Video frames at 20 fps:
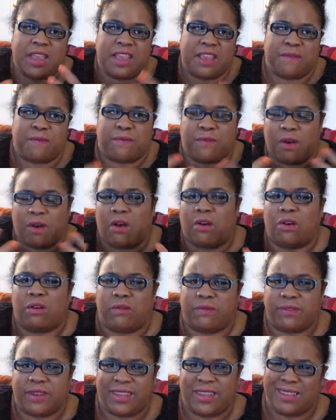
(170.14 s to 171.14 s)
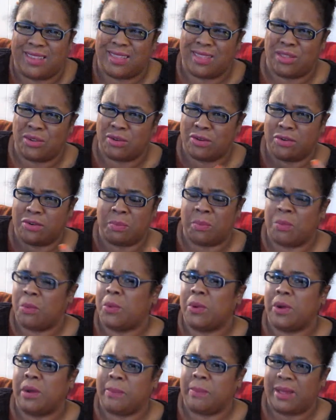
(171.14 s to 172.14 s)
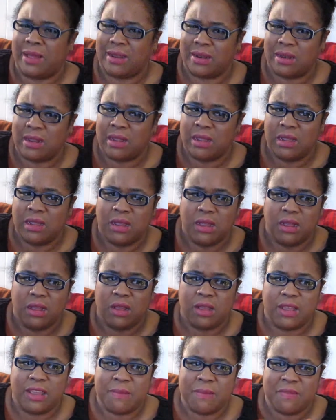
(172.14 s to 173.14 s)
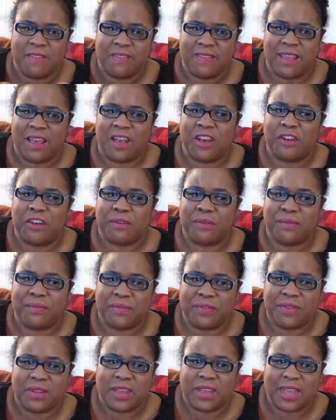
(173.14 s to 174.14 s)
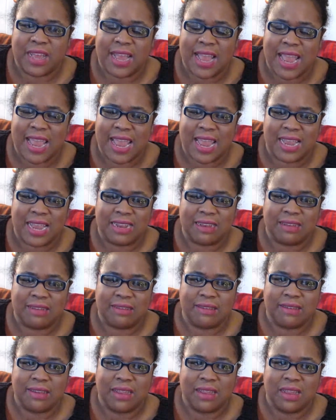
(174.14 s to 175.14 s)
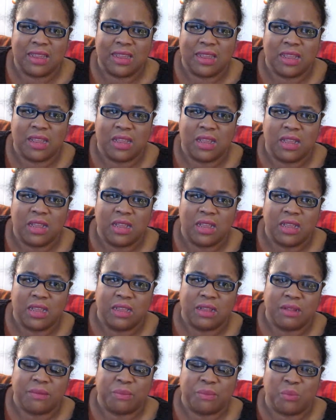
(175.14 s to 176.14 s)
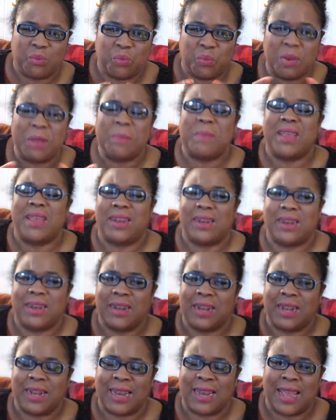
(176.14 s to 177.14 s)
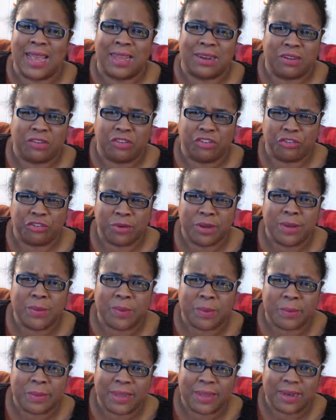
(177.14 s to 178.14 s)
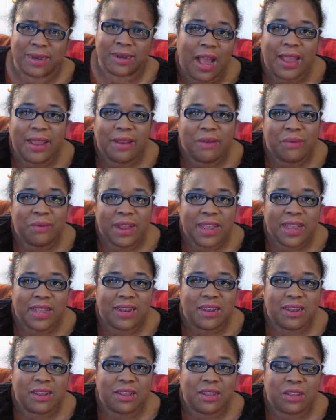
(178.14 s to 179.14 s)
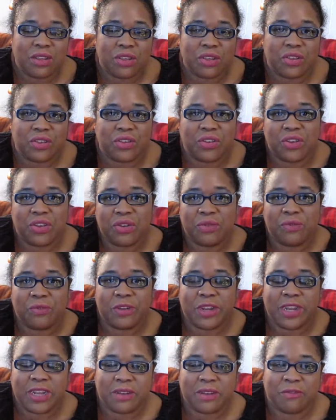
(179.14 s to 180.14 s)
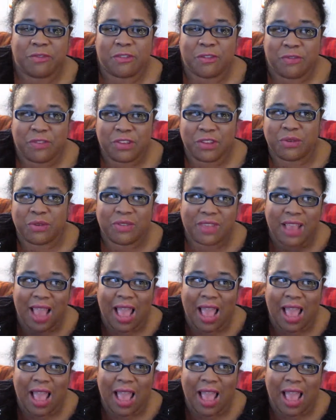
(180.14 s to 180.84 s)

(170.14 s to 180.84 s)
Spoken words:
evolved. He learned more about himself and women, how to treat women. I had read Goodreads reviews